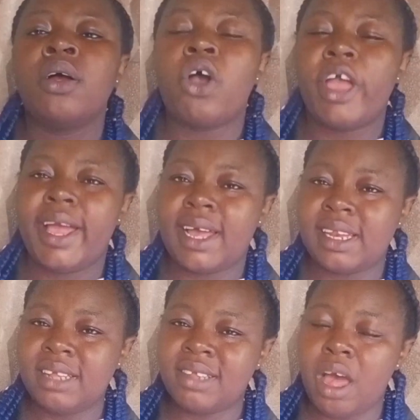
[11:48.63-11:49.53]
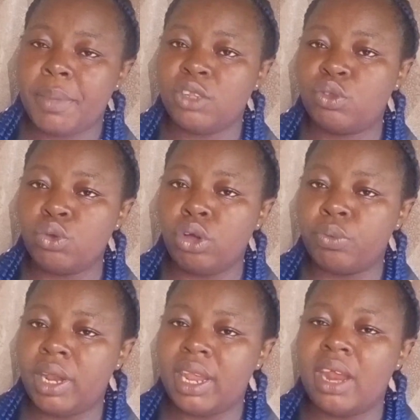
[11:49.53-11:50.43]
Or I calculate how many
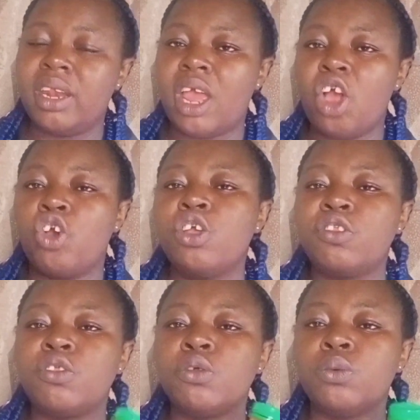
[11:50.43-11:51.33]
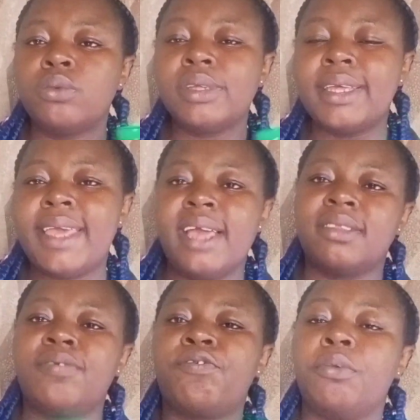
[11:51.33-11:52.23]
200 naira that you're going to get
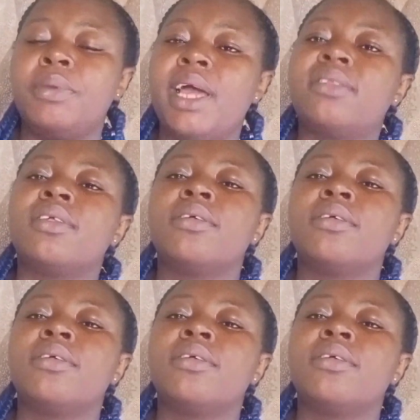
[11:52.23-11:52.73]
from that